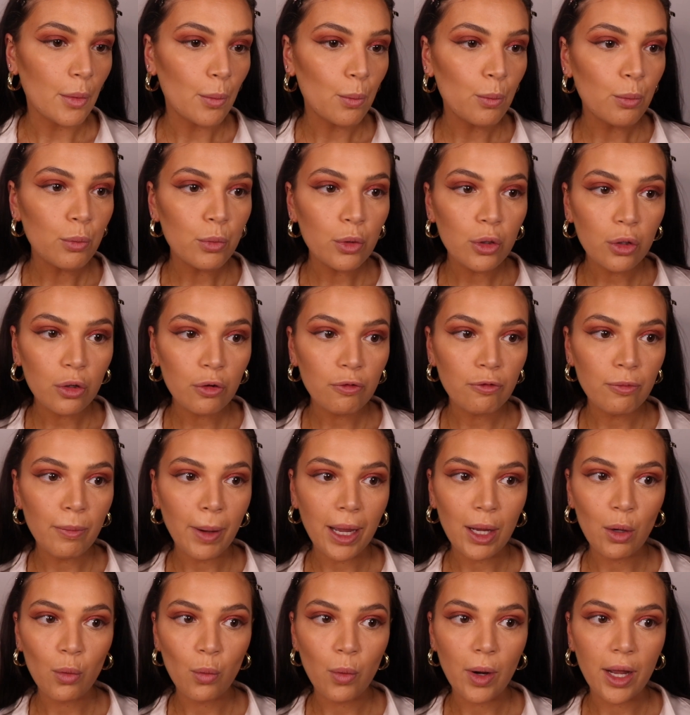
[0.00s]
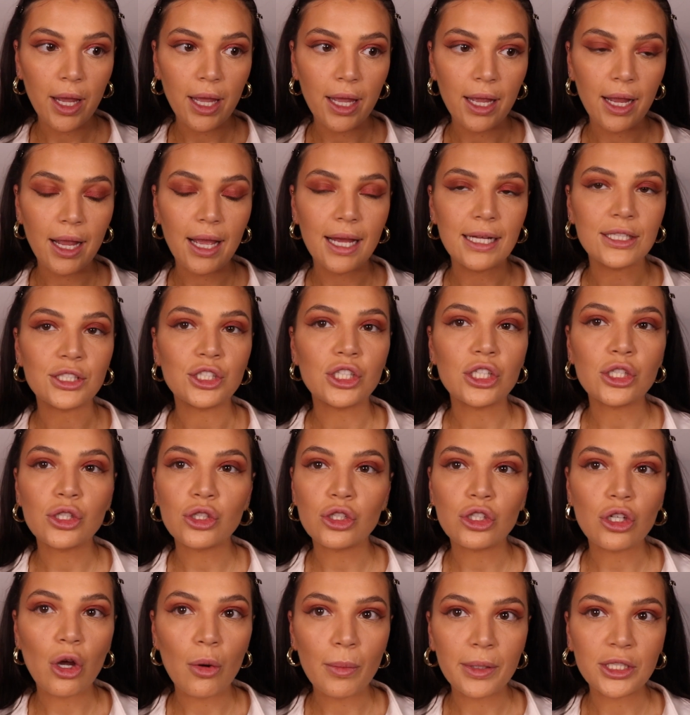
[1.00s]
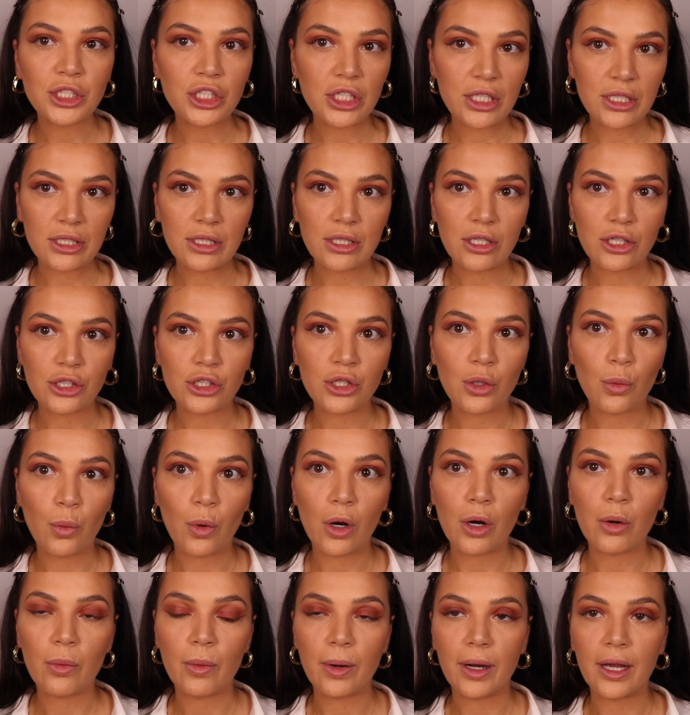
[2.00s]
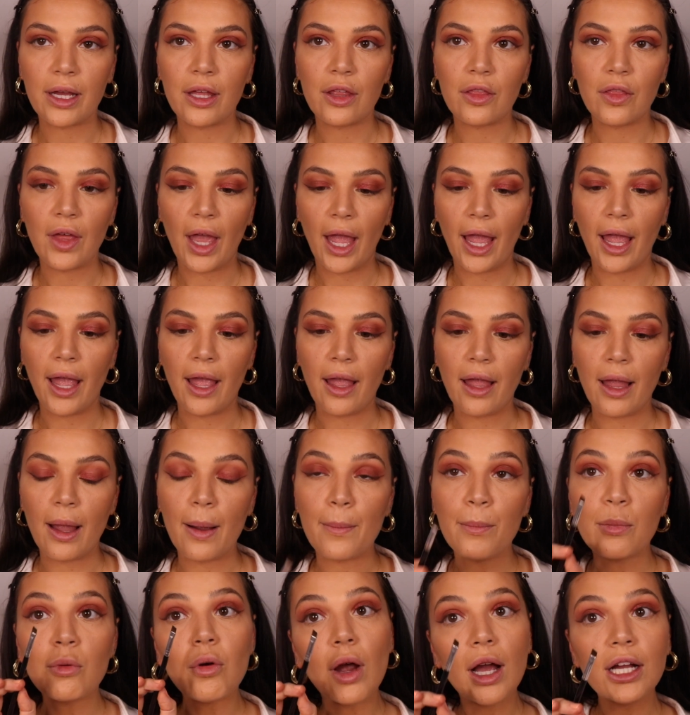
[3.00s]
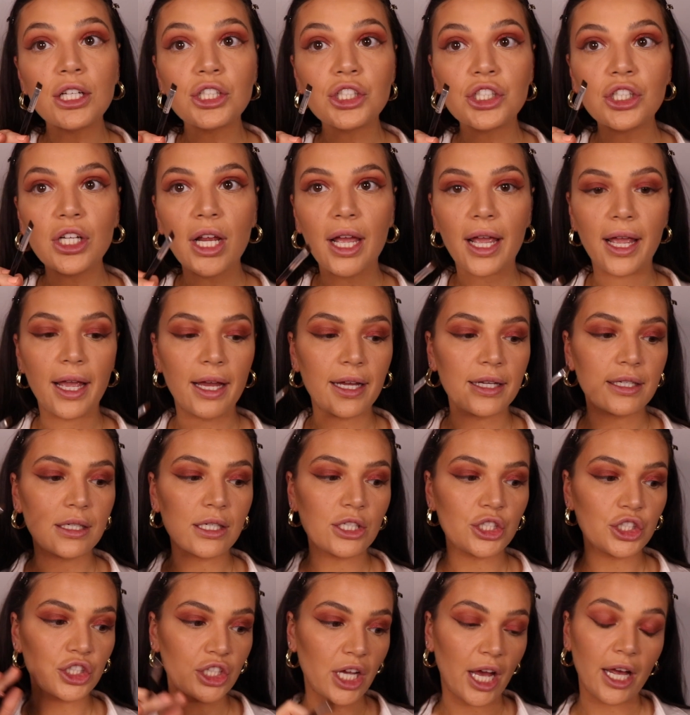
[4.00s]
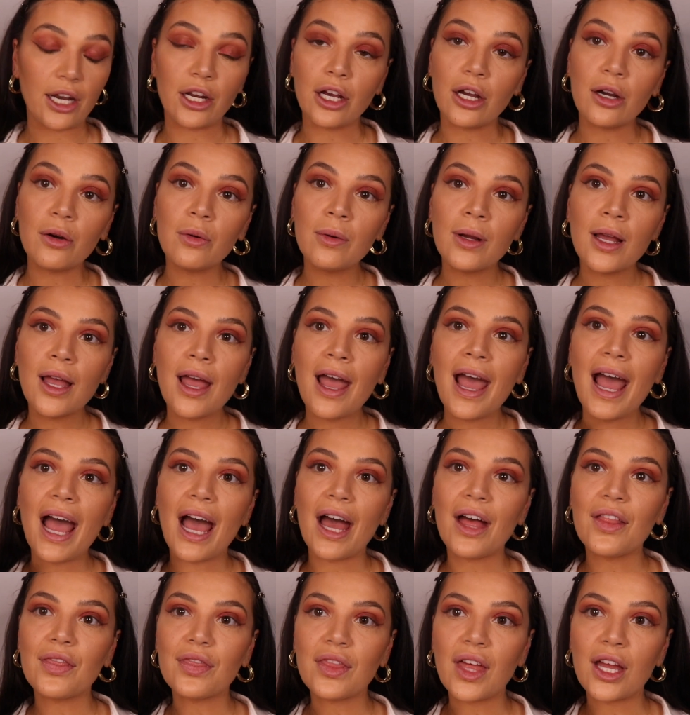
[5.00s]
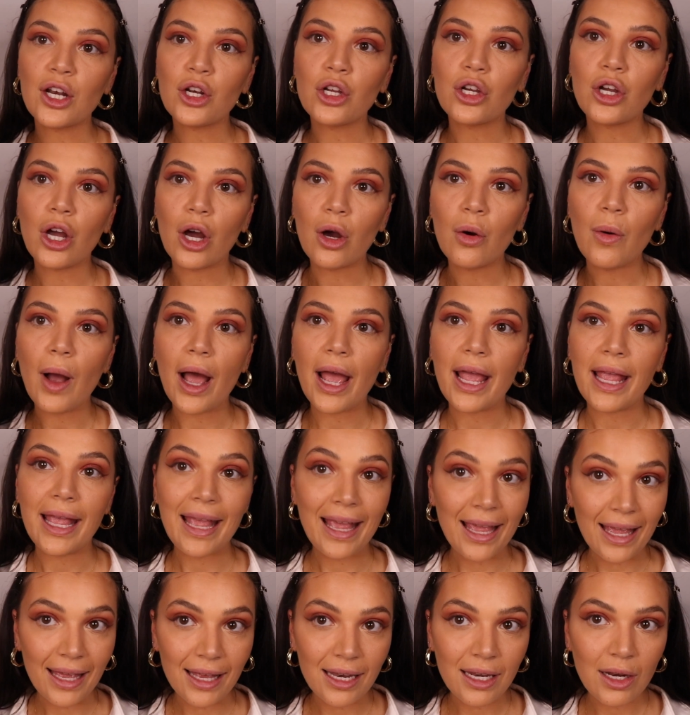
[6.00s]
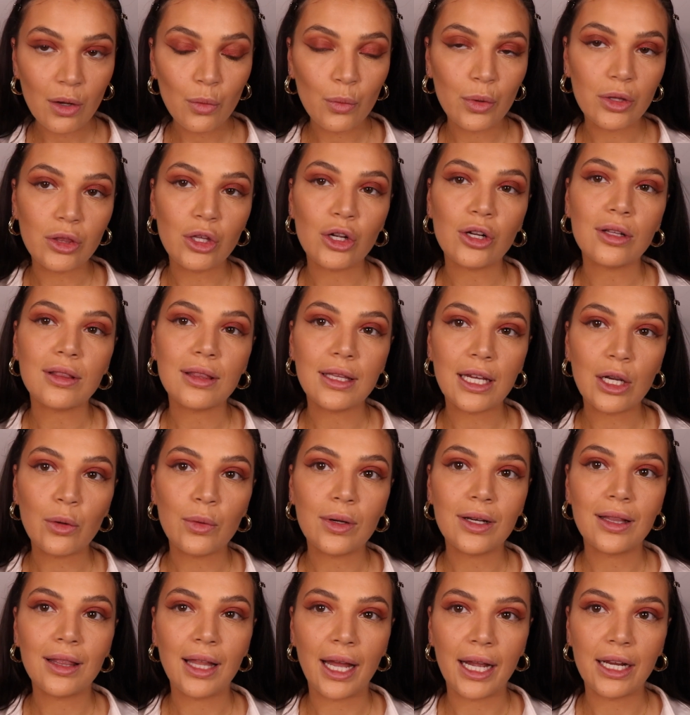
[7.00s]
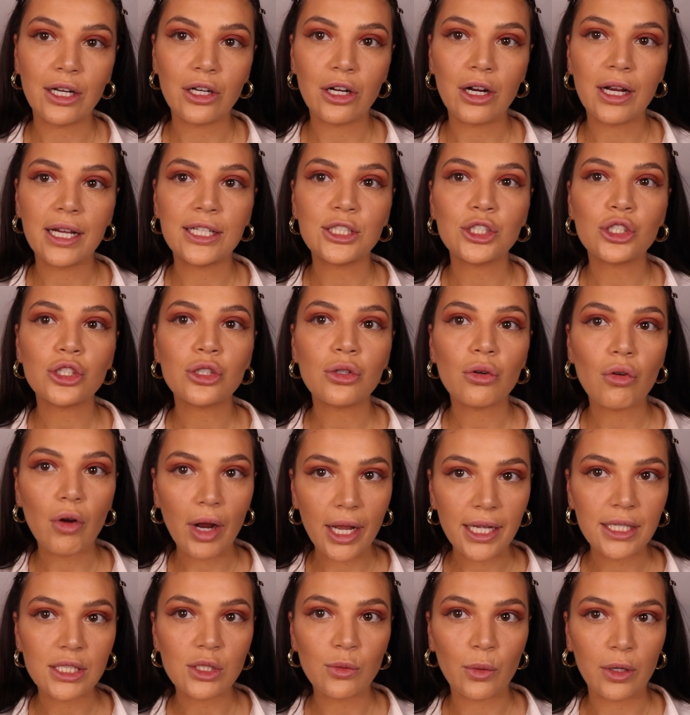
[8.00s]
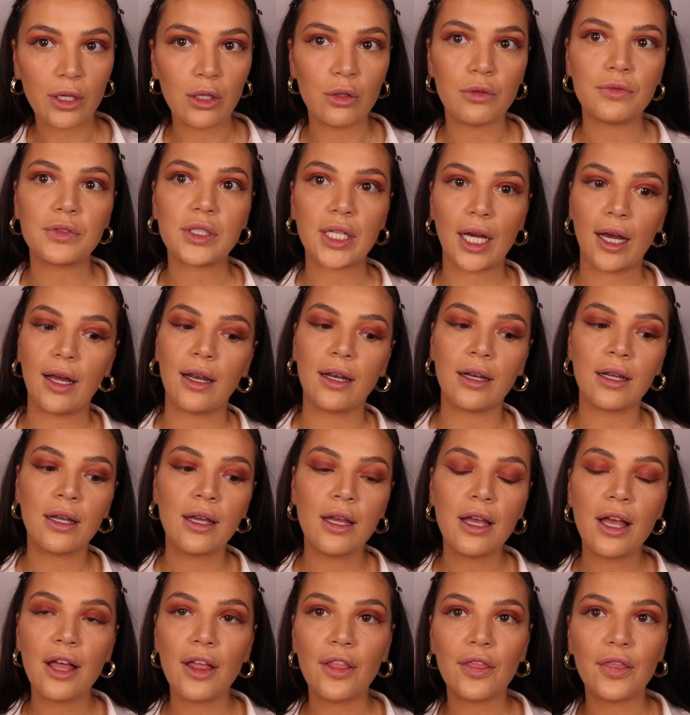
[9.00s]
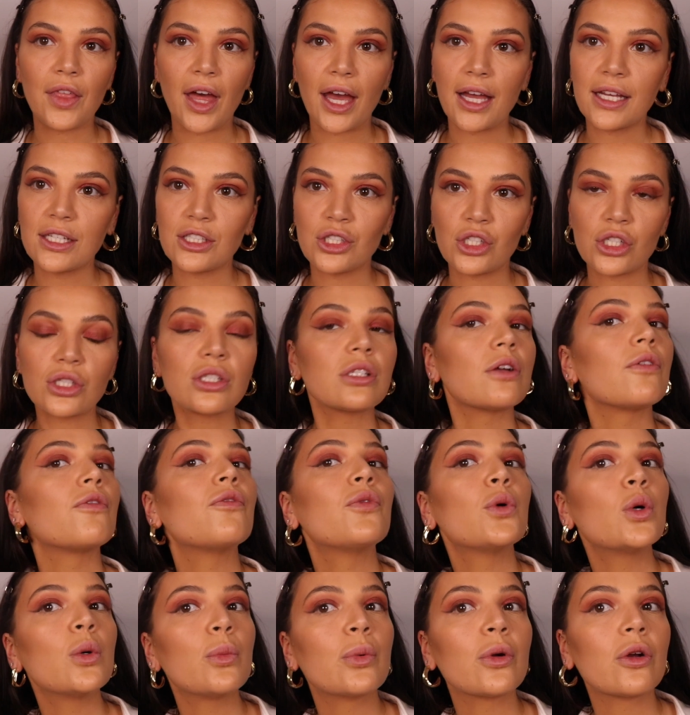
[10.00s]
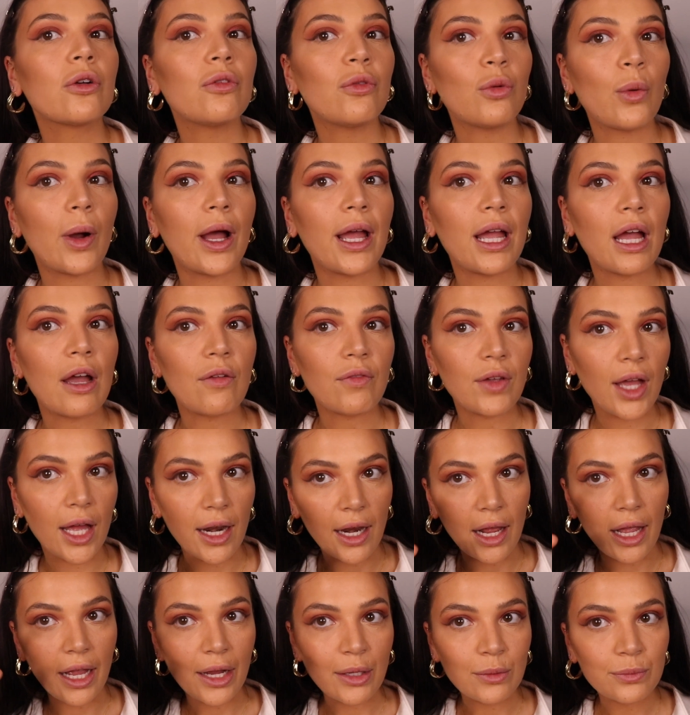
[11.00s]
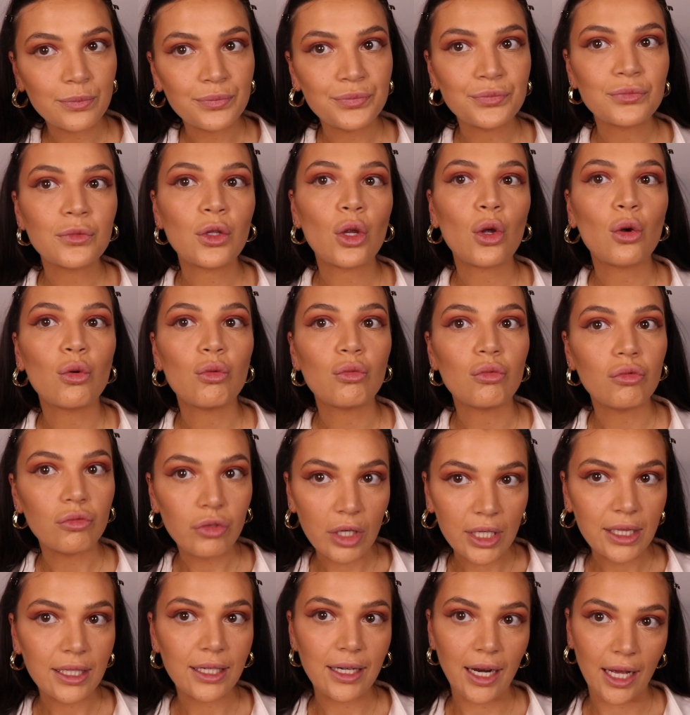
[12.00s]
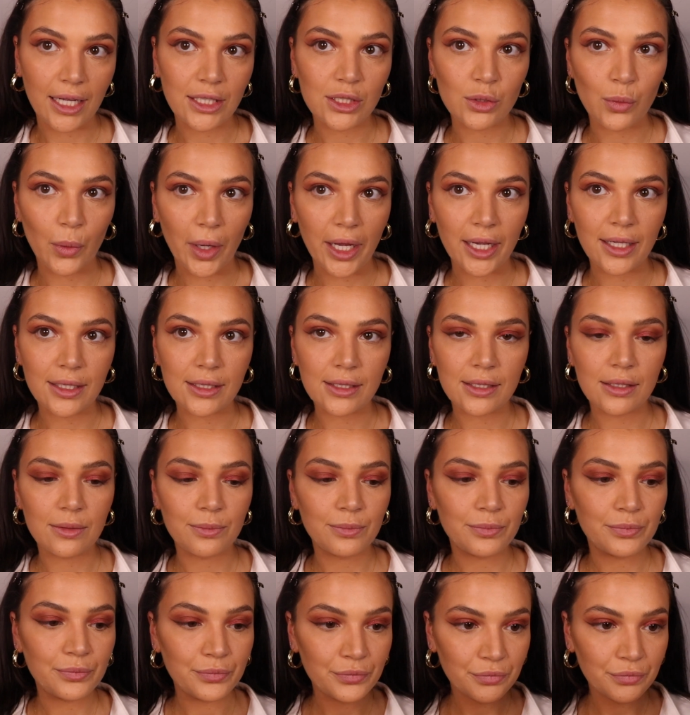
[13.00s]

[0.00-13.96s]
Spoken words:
move my wing. It's just so much easier to work with a brush and shadow and then go in with your liquid liner and trace what you've done. That is just a foolproof way of getting really nice wings.